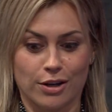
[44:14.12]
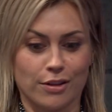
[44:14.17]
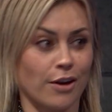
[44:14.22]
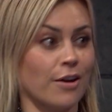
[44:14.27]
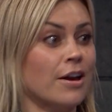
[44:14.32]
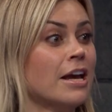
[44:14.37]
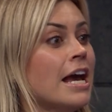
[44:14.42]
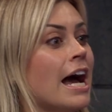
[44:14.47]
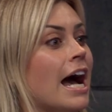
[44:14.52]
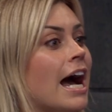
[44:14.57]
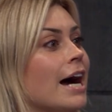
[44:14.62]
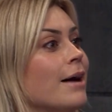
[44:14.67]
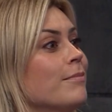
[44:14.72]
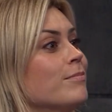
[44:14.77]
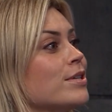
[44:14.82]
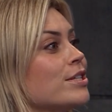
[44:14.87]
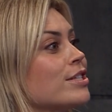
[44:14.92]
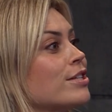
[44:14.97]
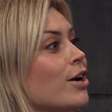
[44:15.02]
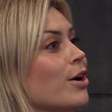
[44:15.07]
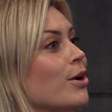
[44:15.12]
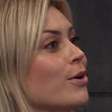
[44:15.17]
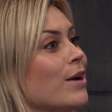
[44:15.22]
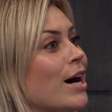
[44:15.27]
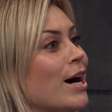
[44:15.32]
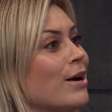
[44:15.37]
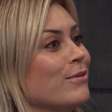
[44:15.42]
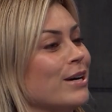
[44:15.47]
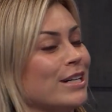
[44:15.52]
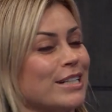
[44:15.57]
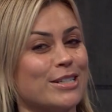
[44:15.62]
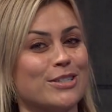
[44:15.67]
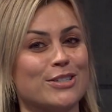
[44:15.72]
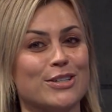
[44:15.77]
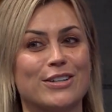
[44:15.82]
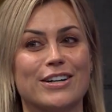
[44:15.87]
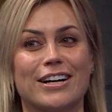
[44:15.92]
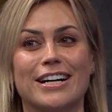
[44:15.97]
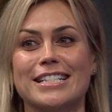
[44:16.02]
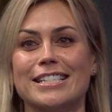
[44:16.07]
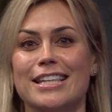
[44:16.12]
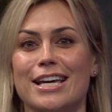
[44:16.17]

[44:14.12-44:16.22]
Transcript: though. Well done to you guys.